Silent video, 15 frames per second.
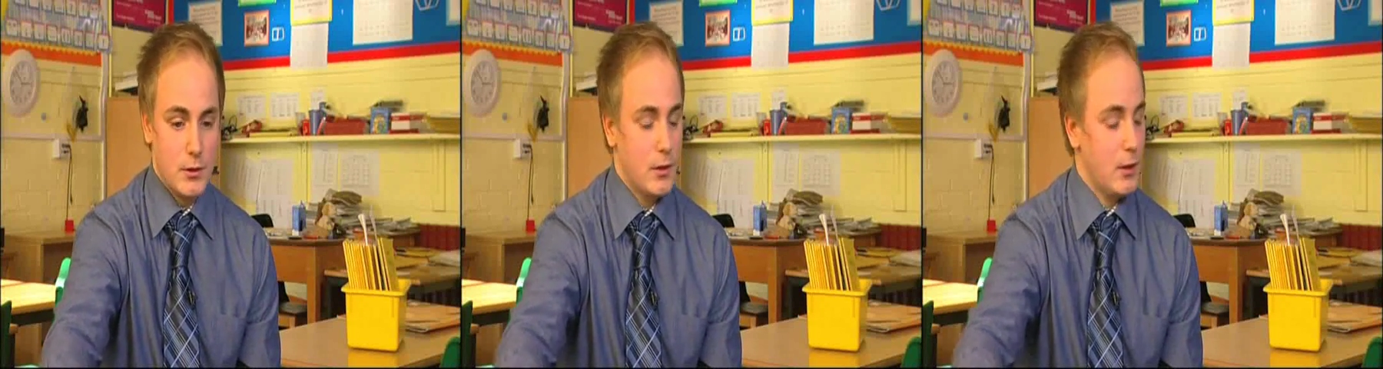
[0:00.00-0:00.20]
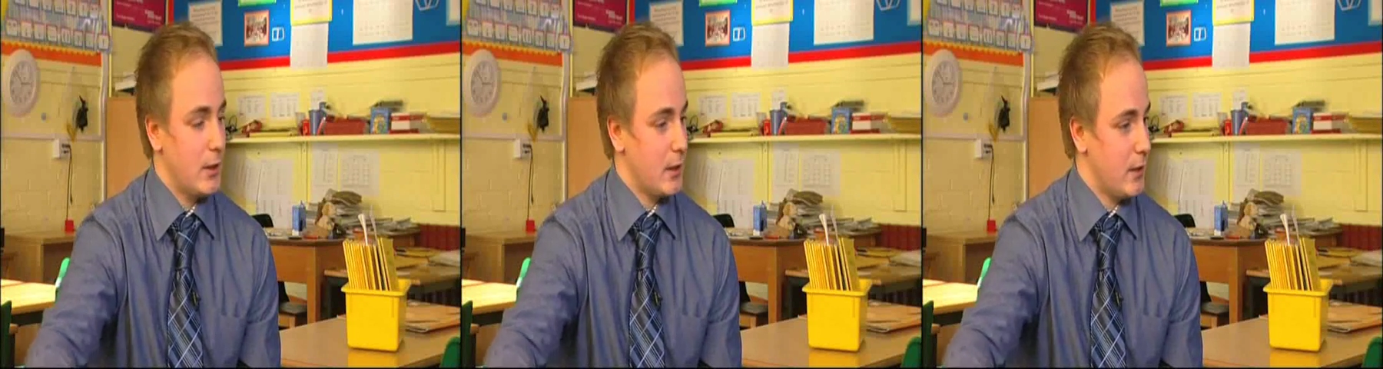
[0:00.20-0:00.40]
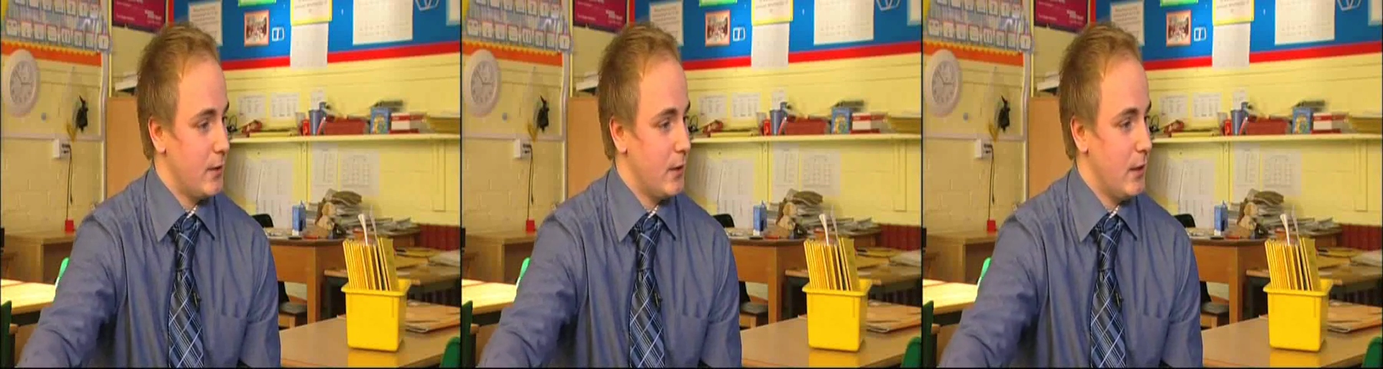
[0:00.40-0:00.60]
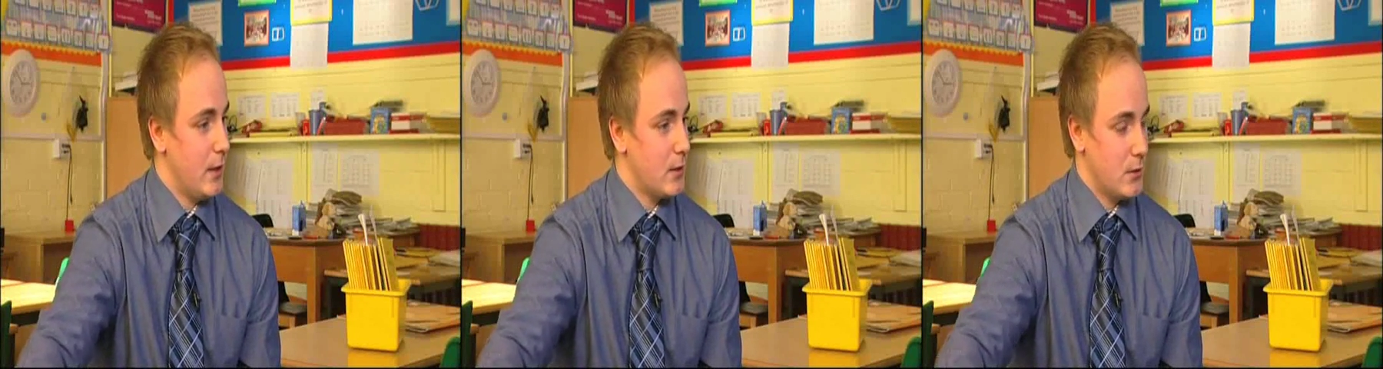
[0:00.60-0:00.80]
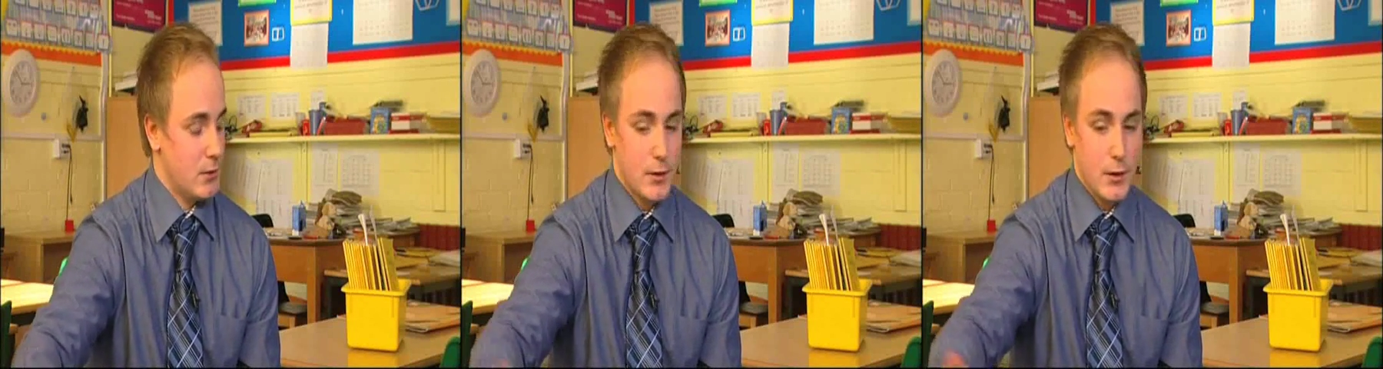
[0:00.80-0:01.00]
Like in the
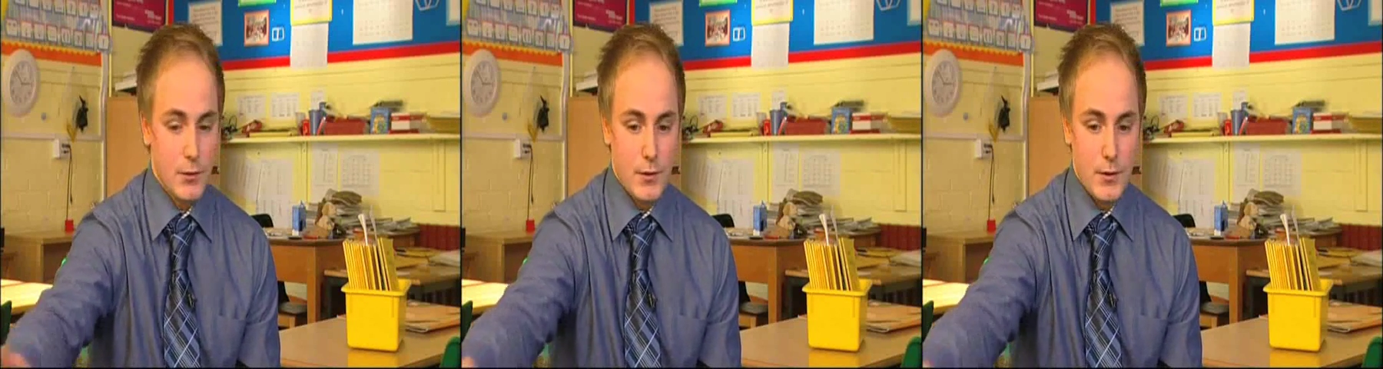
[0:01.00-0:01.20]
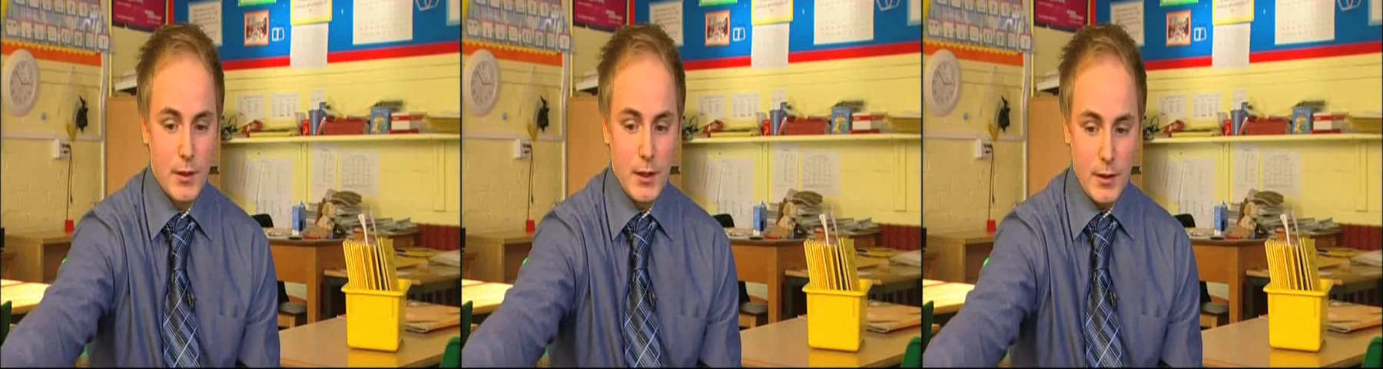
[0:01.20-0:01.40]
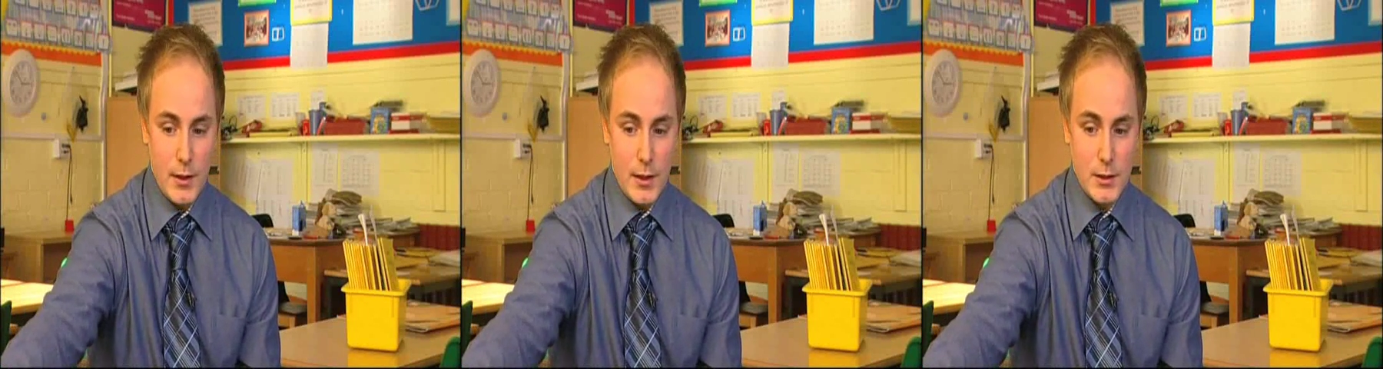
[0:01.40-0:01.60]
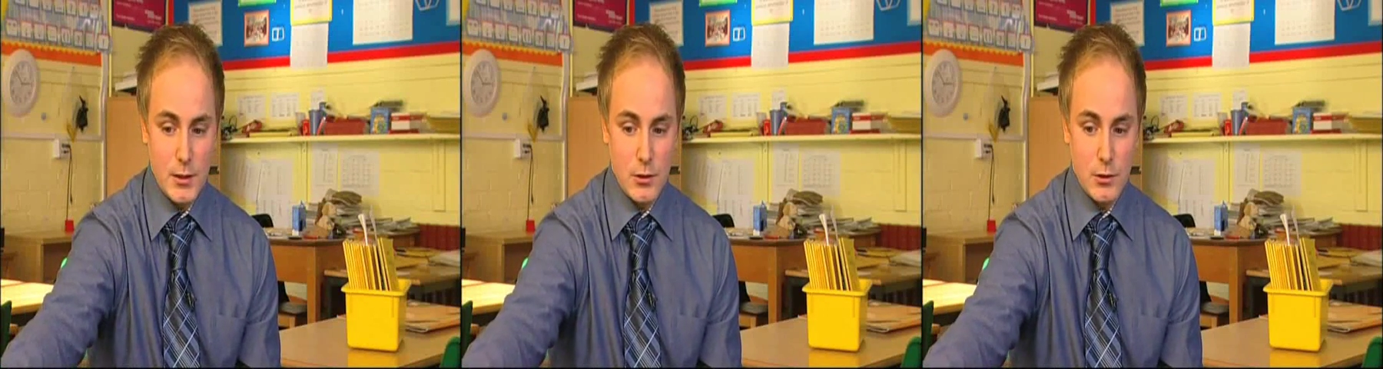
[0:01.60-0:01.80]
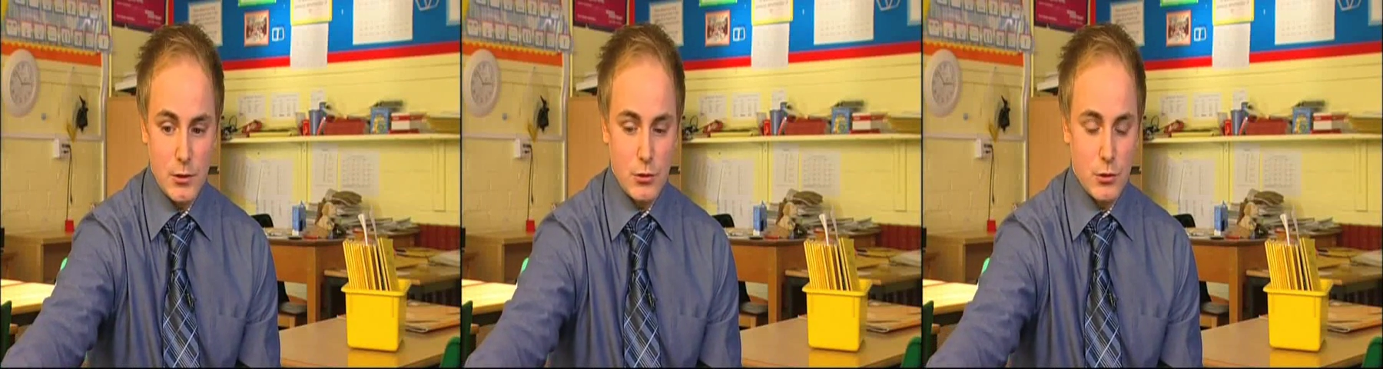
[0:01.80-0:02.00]
lesson, you know, that's a
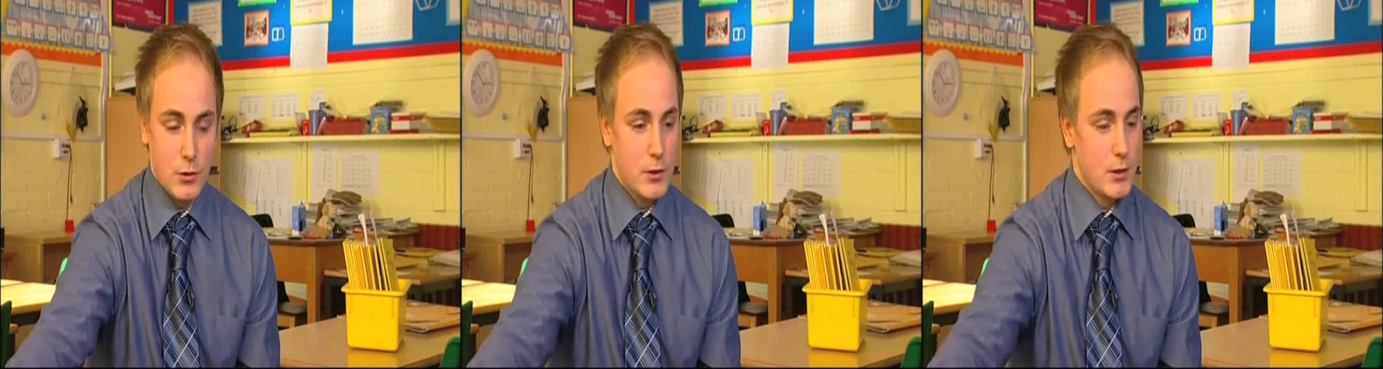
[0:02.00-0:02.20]
good drawing.